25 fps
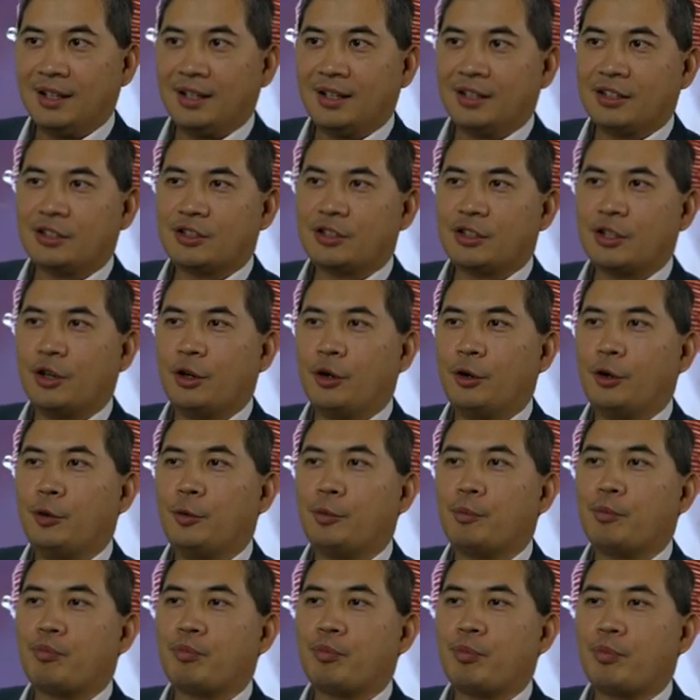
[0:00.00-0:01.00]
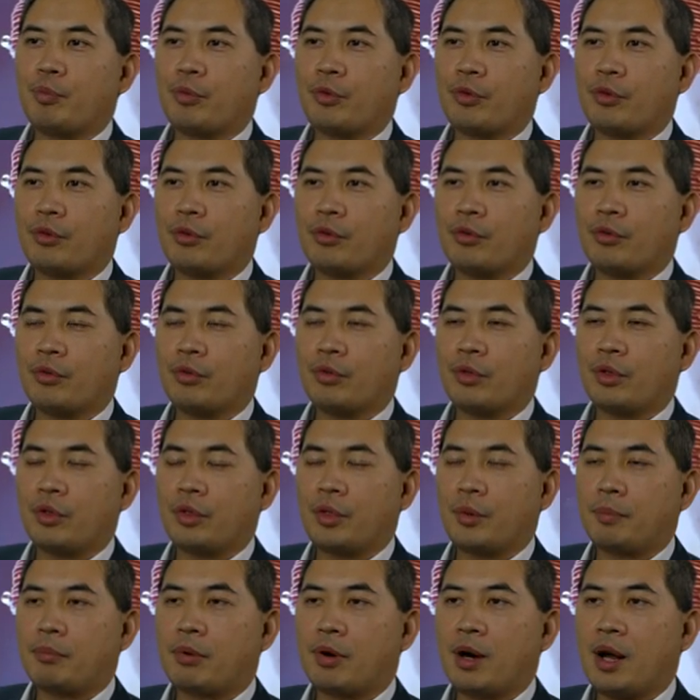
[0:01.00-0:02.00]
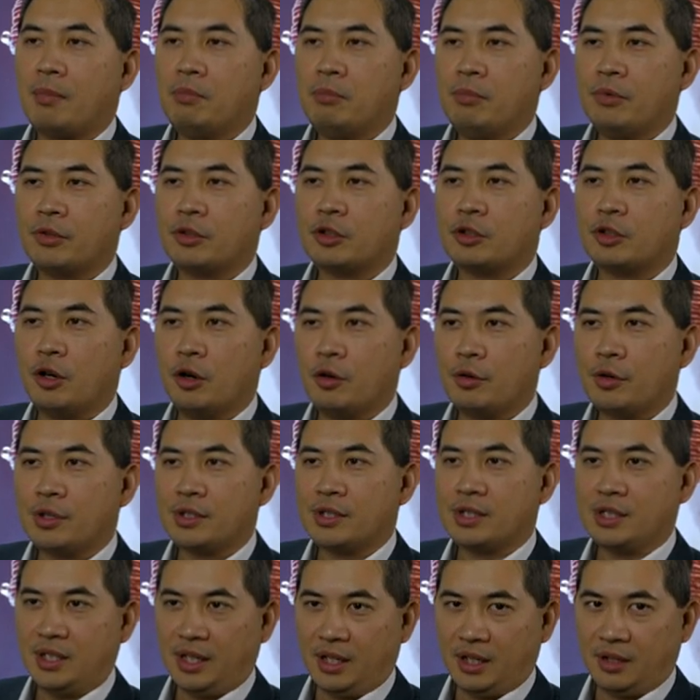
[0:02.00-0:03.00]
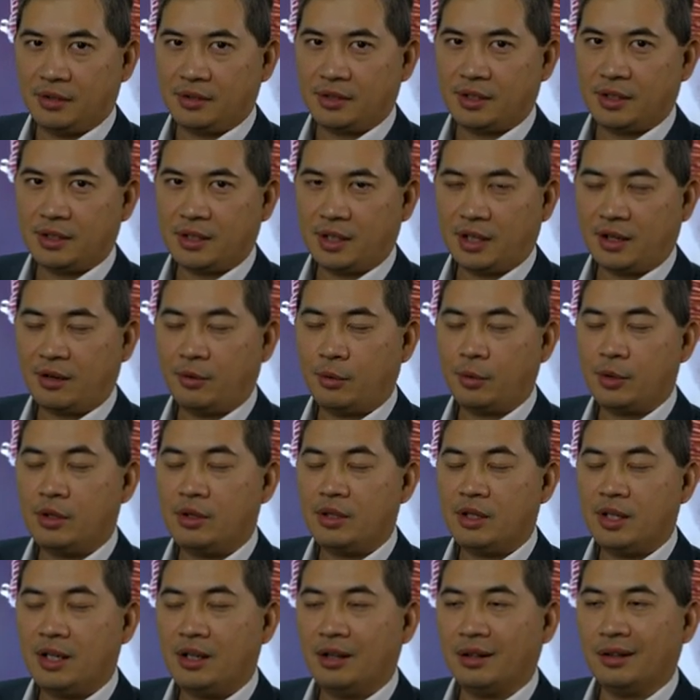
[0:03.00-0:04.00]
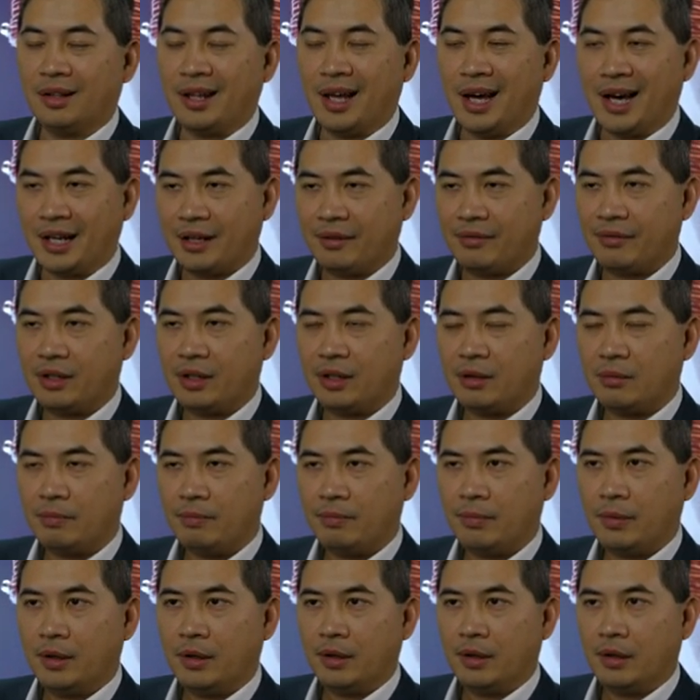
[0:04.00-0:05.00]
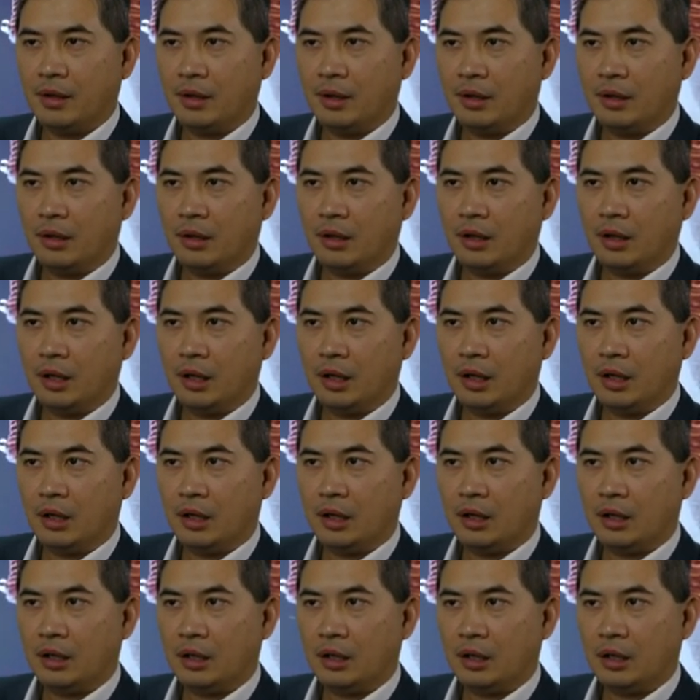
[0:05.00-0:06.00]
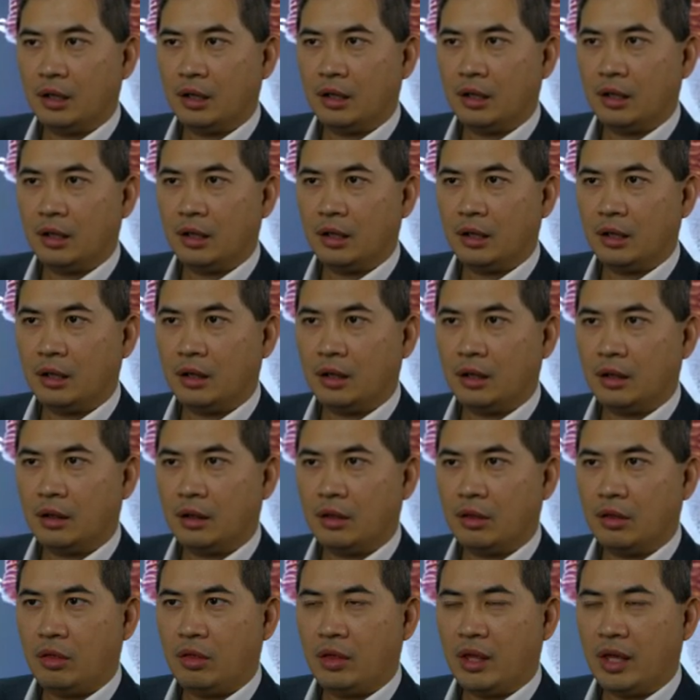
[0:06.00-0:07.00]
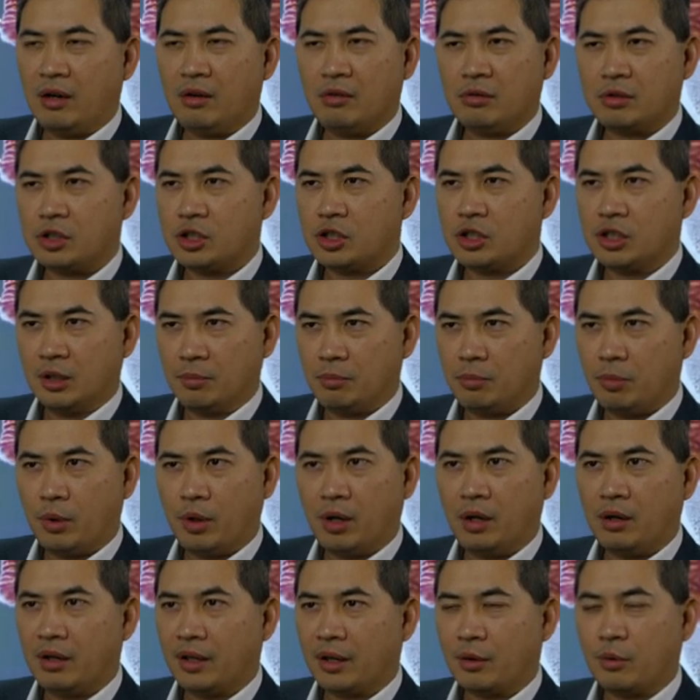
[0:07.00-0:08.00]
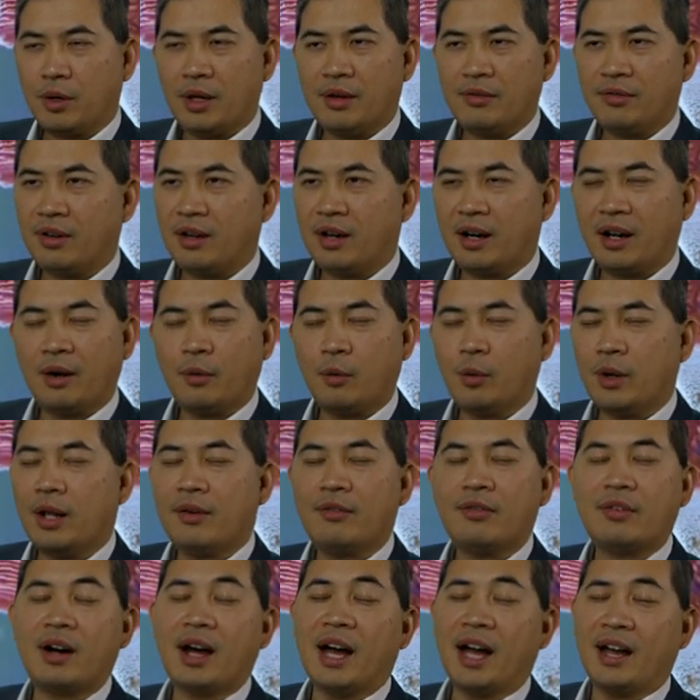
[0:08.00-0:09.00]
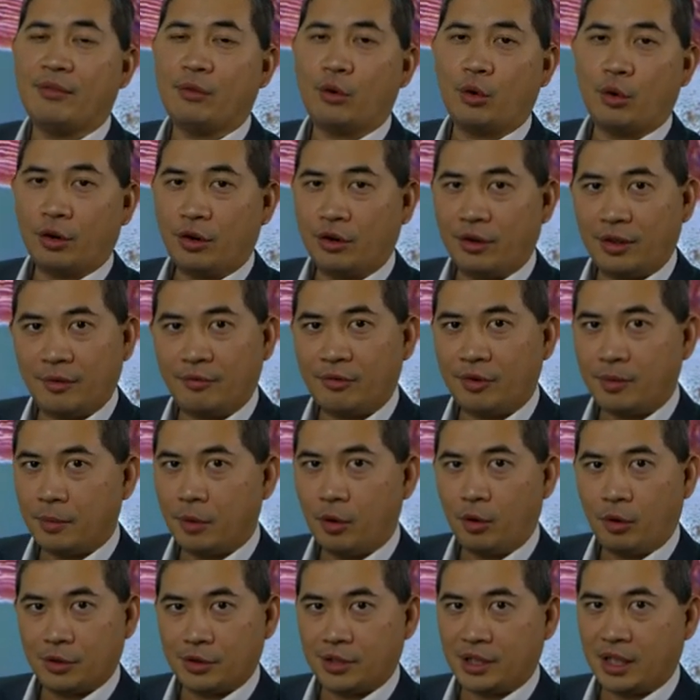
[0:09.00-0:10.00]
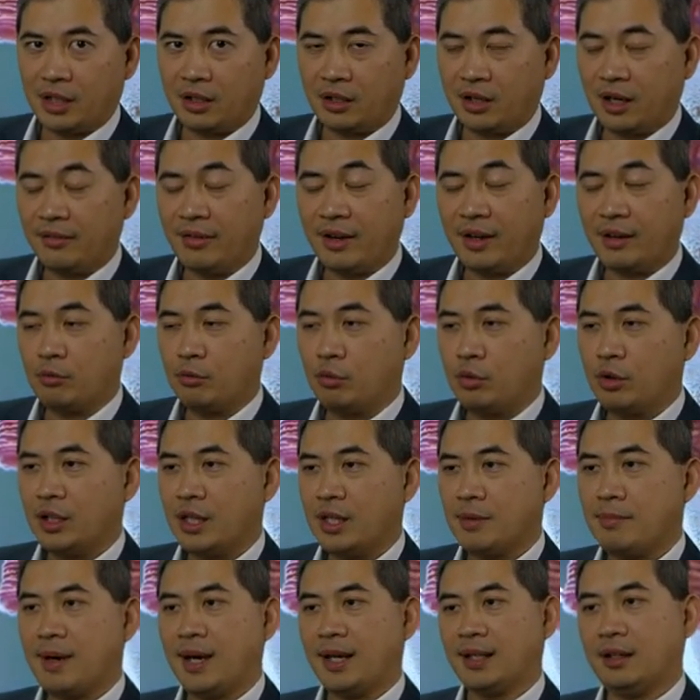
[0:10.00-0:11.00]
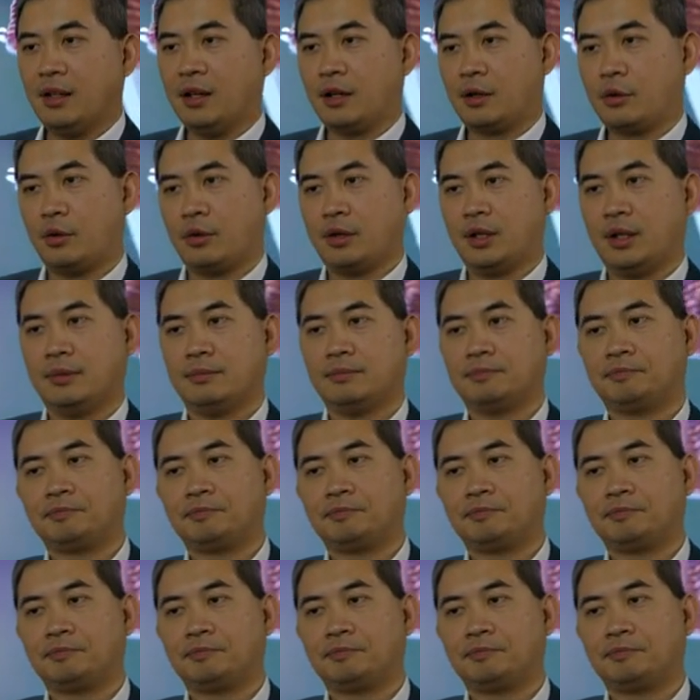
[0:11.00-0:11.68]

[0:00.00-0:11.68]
So the the problem with trochus snails is like when you need a lot of them, uh, they don't ship well. Like whenever whenever I've ordered them from a wholesaler, I've had really bad luck with it.